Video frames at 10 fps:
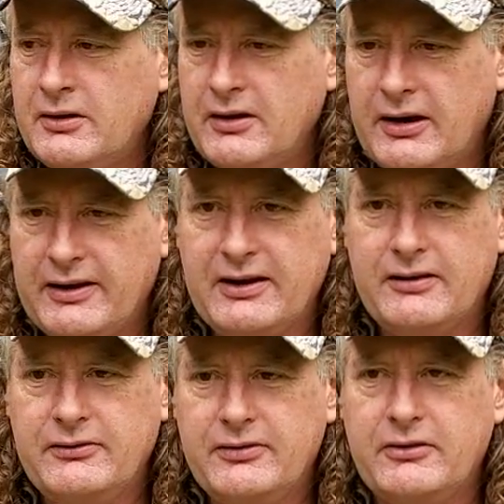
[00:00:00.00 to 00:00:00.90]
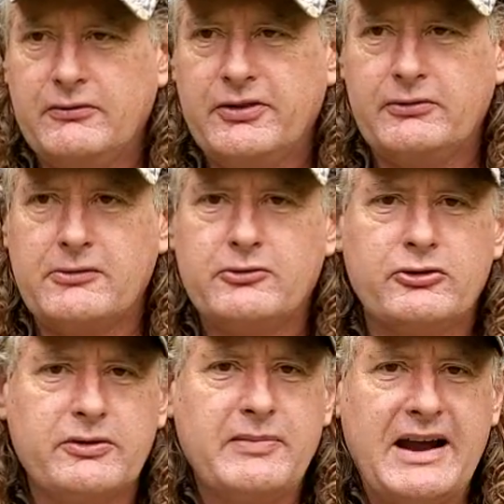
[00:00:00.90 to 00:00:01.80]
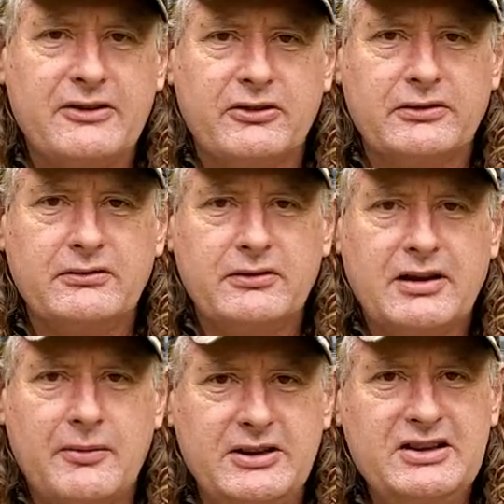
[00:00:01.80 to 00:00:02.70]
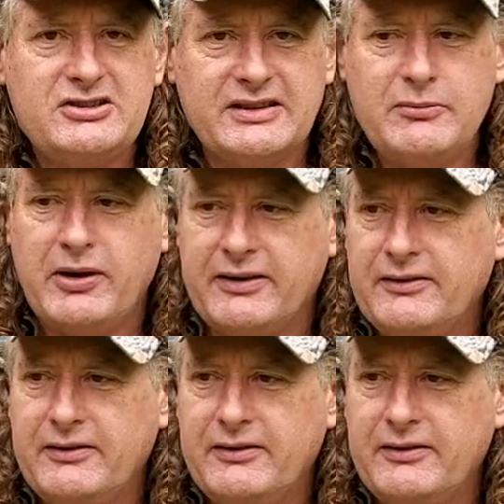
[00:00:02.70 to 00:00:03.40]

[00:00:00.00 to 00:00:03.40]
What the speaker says: The reward may not come initially, but